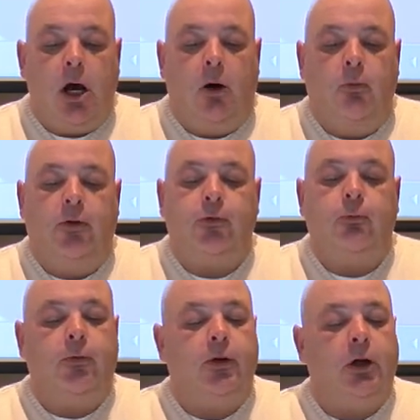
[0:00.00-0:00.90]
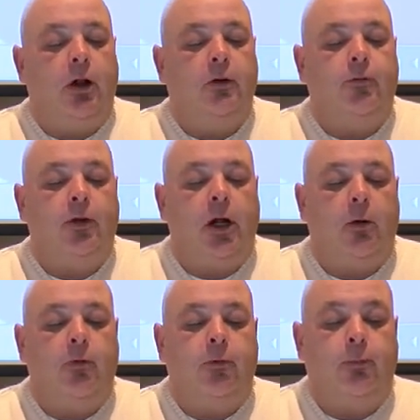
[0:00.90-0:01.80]
I wrestled with the knowledge that I
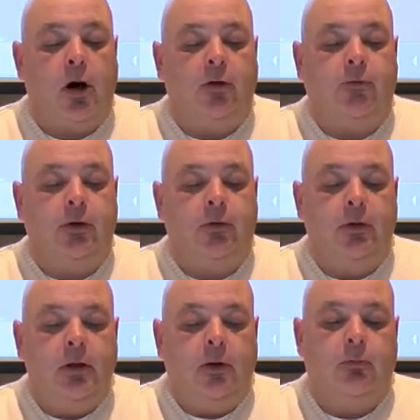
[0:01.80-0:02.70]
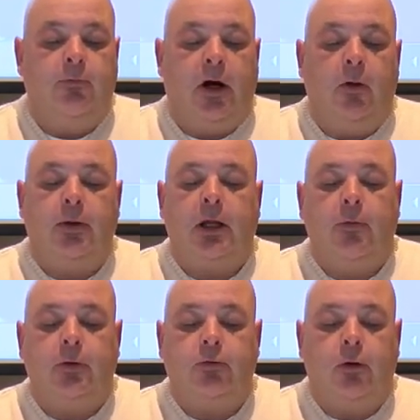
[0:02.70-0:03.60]
was a Protestant that reviled the
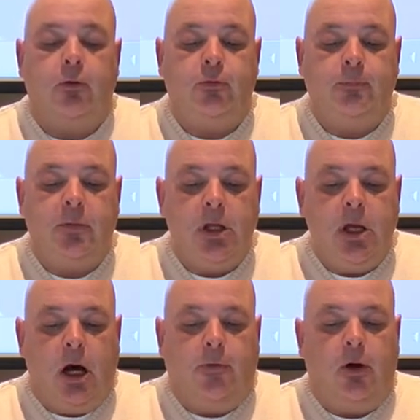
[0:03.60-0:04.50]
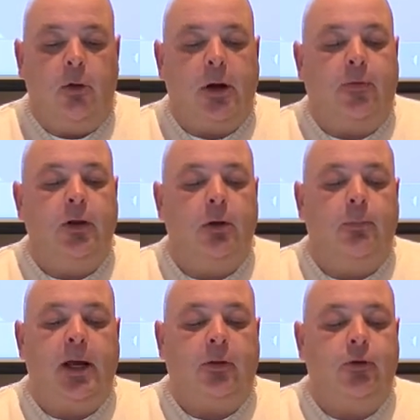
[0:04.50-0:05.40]
Catholic Church. I thought about the
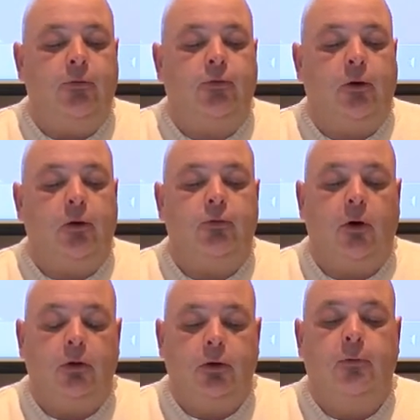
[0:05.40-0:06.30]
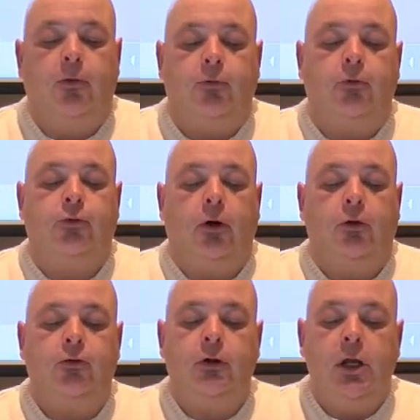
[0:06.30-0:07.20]
impact this church, our universal
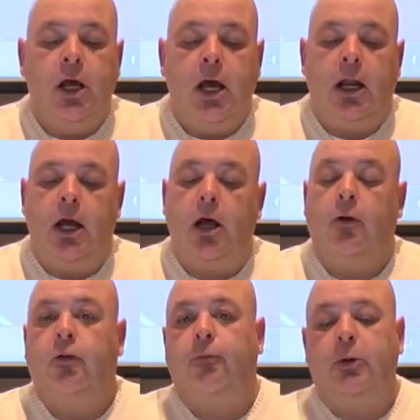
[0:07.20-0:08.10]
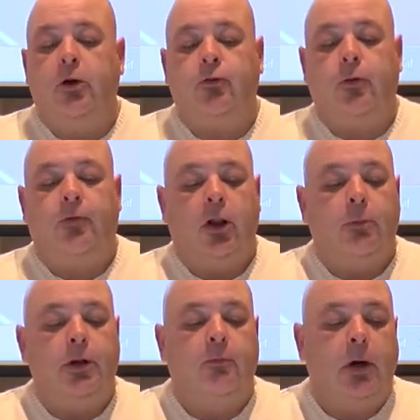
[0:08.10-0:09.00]
church, had had on the spiritual
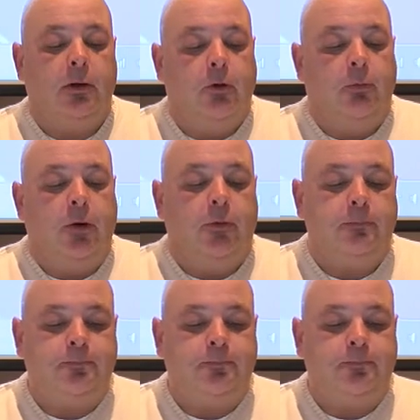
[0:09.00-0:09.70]
development of my little brother.